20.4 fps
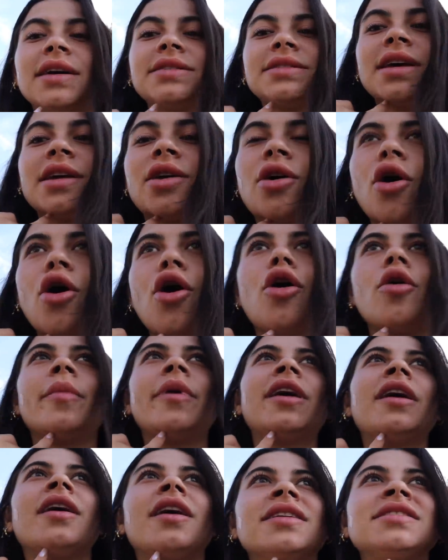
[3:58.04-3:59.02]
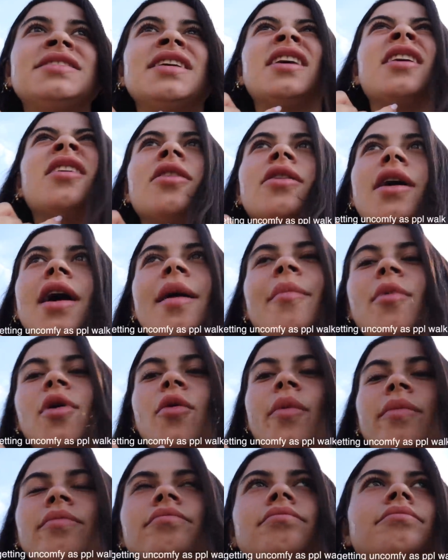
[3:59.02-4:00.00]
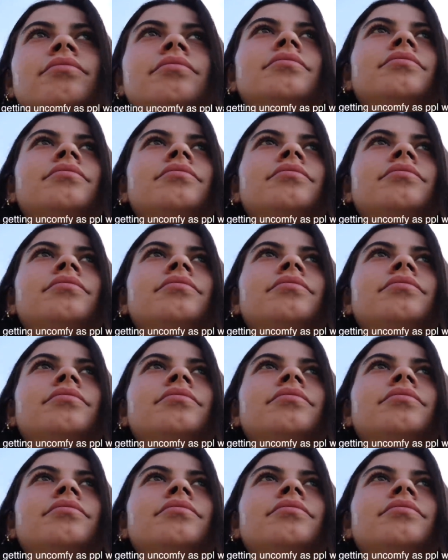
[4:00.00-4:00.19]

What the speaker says: I said call me until I'm awake.